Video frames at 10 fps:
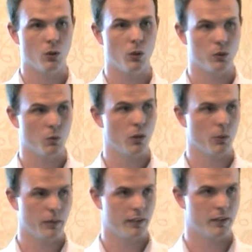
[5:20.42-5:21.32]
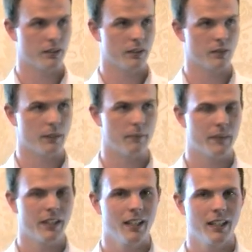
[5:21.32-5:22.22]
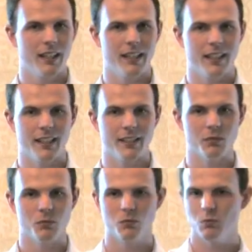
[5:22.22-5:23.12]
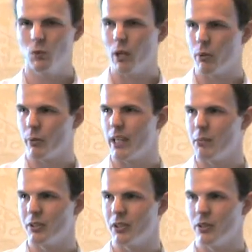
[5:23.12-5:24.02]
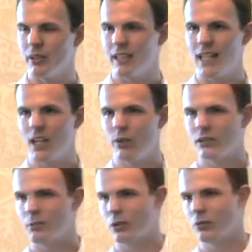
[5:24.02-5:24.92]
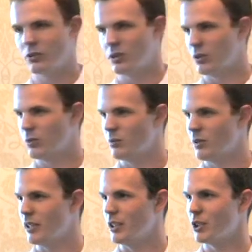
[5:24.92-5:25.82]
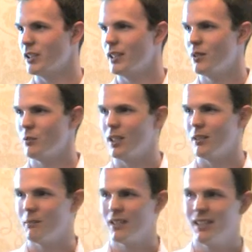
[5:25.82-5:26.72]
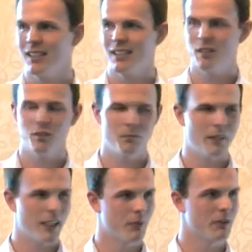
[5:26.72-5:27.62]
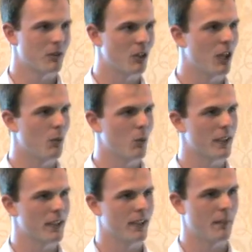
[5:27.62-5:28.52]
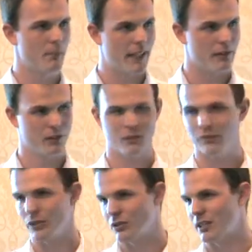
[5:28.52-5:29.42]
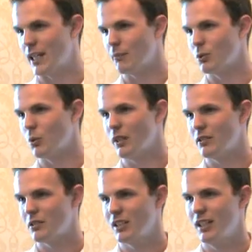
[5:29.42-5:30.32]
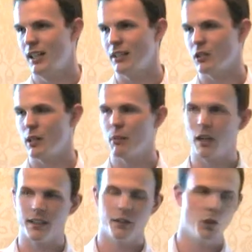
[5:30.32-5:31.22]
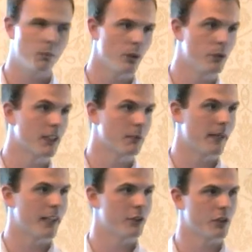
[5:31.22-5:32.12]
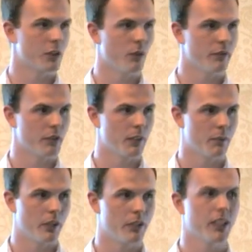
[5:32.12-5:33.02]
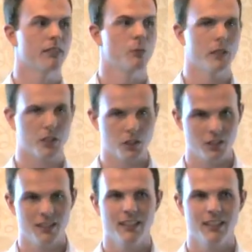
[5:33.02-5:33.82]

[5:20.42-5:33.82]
goals were with this system. And why were we able to do it now as opposed to initially? Well, management saw what a mess this first attempt was, so they brought in a new project manager to oversee the project, which